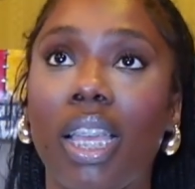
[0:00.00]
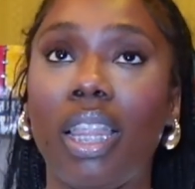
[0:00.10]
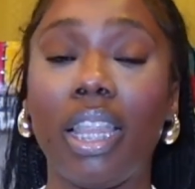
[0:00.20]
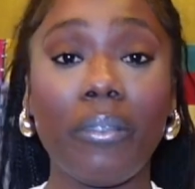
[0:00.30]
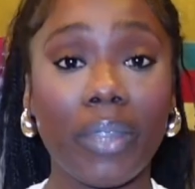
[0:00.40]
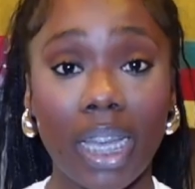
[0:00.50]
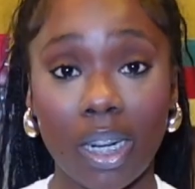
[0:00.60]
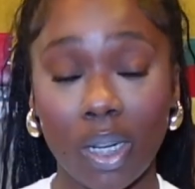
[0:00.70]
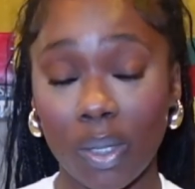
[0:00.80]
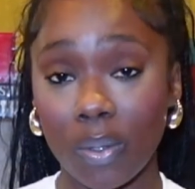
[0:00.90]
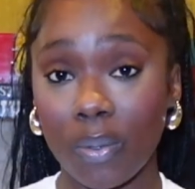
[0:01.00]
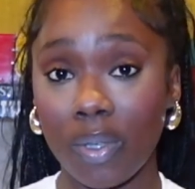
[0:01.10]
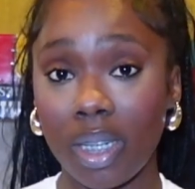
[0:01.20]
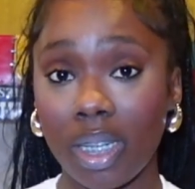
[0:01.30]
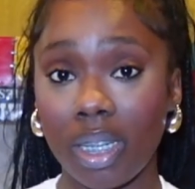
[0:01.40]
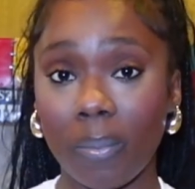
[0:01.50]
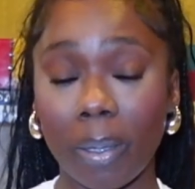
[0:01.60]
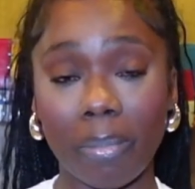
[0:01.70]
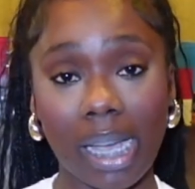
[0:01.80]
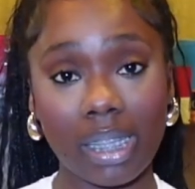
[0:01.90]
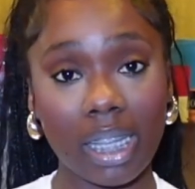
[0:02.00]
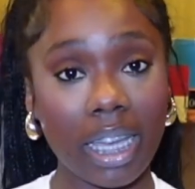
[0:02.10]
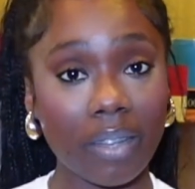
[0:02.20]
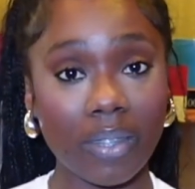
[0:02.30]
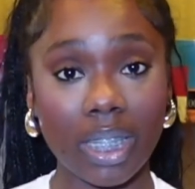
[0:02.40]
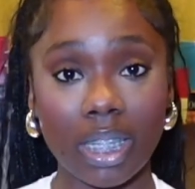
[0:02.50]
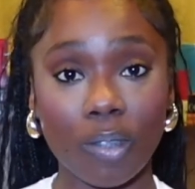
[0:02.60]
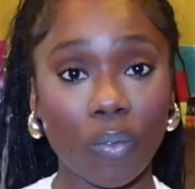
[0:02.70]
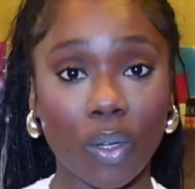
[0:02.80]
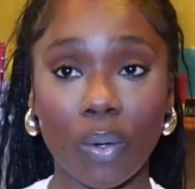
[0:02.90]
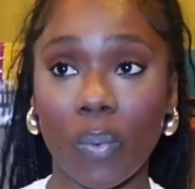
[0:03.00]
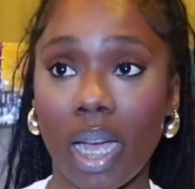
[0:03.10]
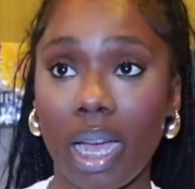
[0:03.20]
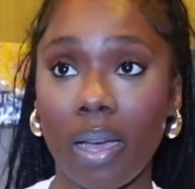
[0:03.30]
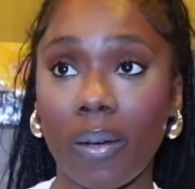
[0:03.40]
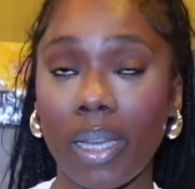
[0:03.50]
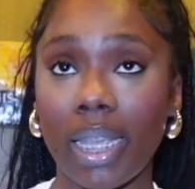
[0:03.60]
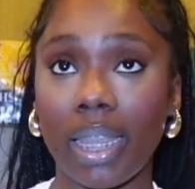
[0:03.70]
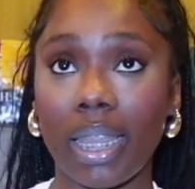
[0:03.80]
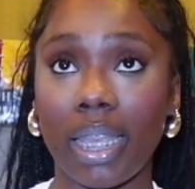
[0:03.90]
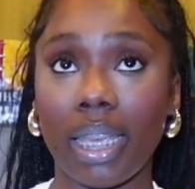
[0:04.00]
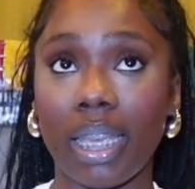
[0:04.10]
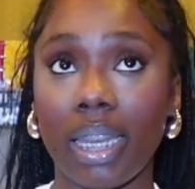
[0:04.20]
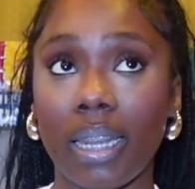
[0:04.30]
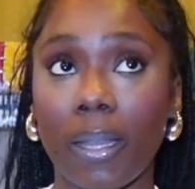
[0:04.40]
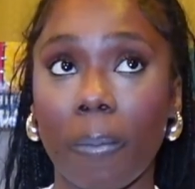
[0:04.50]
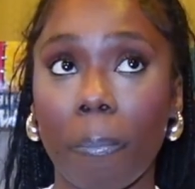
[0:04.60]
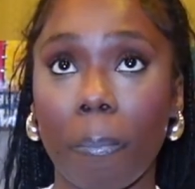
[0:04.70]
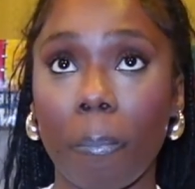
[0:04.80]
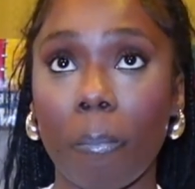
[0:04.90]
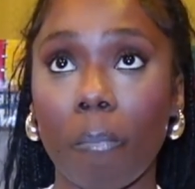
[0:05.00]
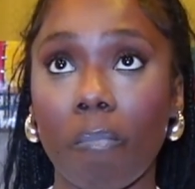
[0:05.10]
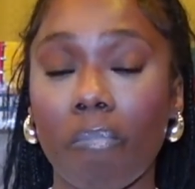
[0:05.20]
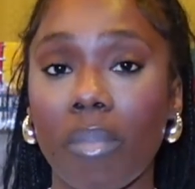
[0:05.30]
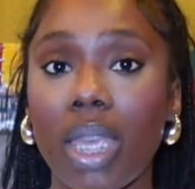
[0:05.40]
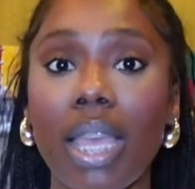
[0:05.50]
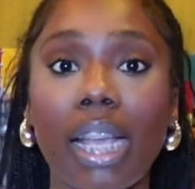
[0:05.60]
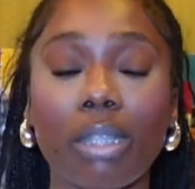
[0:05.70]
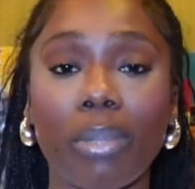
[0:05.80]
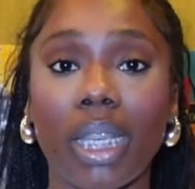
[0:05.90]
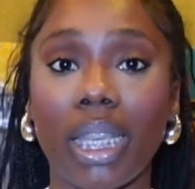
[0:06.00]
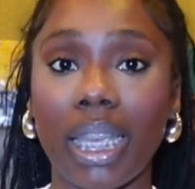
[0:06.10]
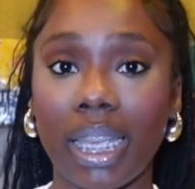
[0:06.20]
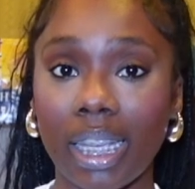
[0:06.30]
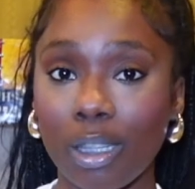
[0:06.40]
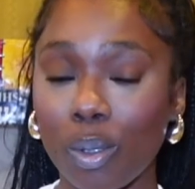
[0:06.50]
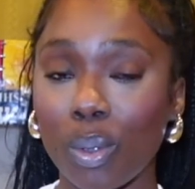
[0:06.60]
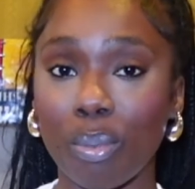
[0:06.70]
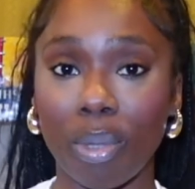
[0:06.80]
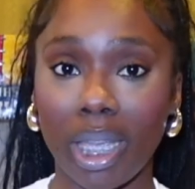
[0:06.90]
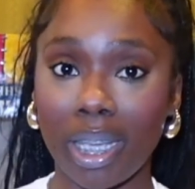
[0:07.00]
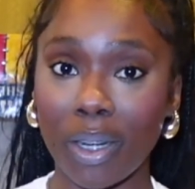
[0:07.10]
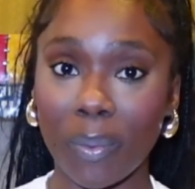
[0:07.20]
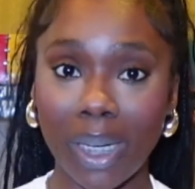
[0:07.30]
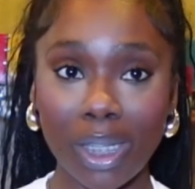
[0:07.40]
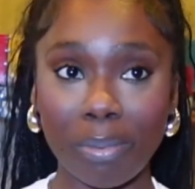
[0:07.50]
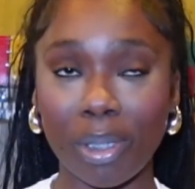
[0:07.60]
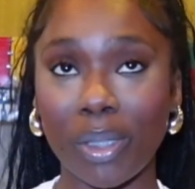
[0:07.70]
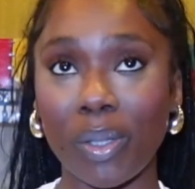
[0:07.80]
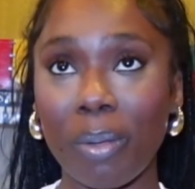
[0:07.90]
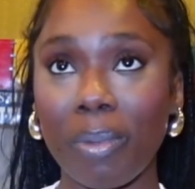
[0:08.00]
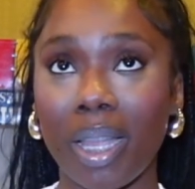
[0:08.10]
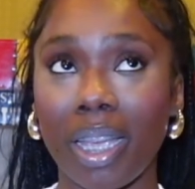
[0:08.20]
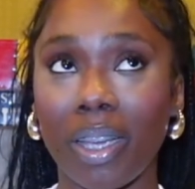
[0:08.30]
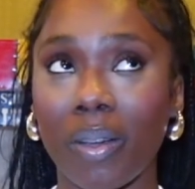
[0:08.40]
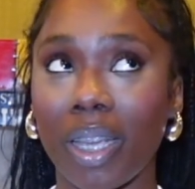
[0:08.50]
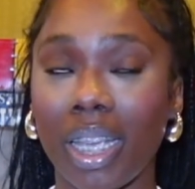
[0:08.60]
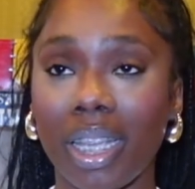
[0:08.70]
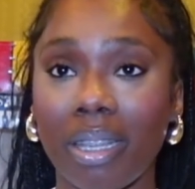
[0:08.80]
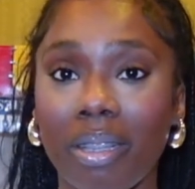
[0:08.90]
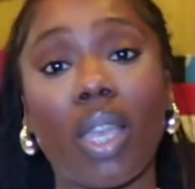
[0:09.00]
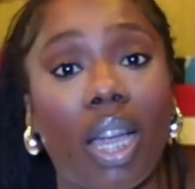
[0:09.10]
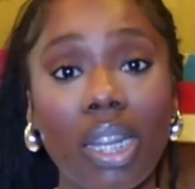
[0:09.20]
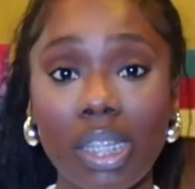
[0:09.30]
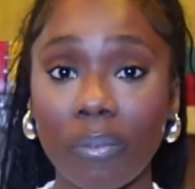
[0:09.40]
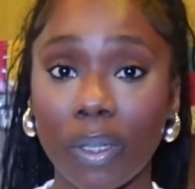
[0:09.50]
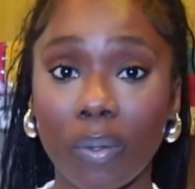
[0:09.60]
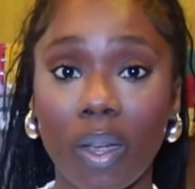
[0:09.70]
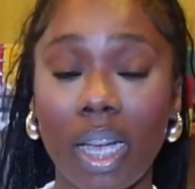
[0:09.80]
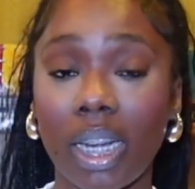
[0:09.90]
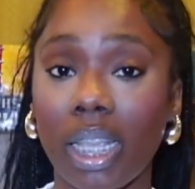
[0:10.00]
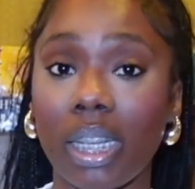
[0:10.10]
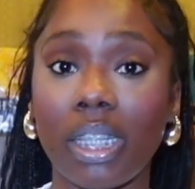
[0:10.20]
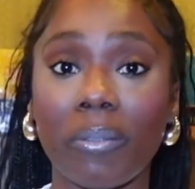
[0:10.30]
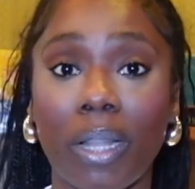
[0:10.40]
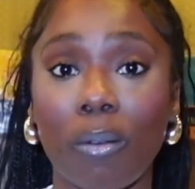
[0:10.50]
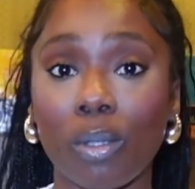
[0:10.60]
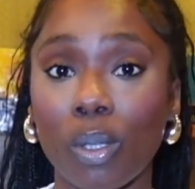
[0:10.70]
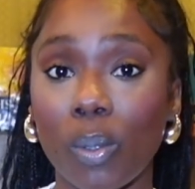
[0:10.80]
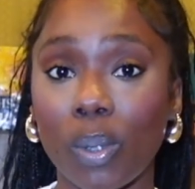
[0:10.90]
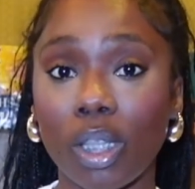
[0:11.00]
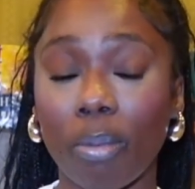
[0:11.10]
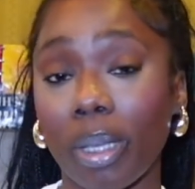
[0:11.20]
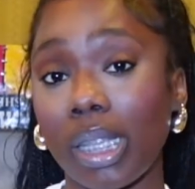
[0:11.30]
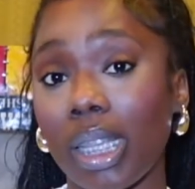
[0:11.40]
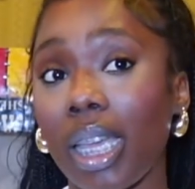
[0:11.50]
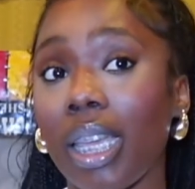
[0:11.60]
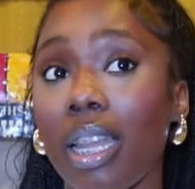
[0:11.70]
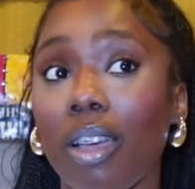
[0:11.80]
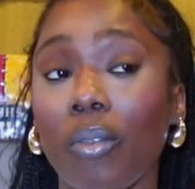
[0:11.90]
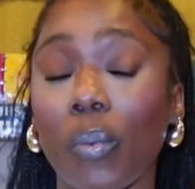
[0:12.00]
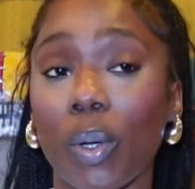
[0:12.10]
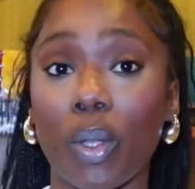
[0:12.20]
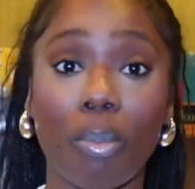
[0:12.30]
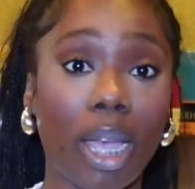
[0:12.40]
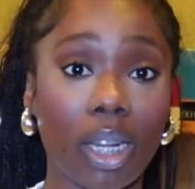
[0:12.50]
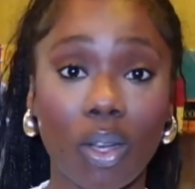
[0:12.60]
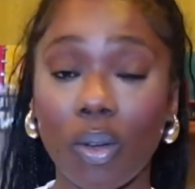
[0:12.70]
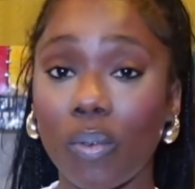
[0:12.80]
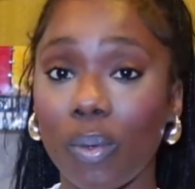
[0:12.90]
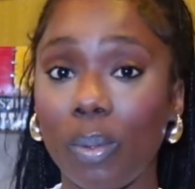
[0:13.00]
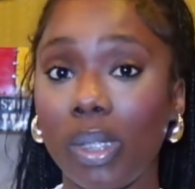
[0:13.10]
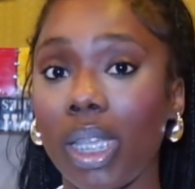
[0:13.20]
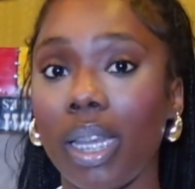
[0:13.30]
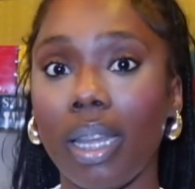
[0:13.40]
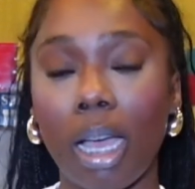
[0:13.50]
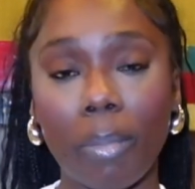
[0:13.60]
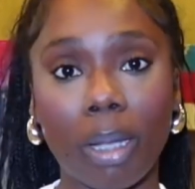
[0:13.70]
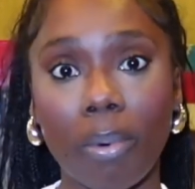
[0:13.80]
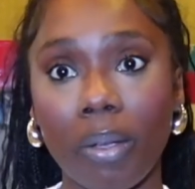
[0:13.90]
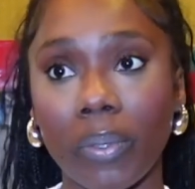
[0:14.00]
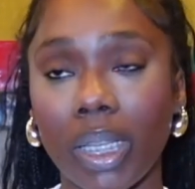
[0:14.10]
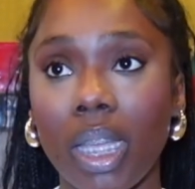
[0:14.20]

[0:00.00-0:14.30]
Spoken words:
Left that alone. Went back to canvases for a while, and then he asked me again to make an arrangement. So I'm like, okay, I need to figure out how to get these flowers wholesale because I cannot afford to go back to Whole Foods and not make a profit.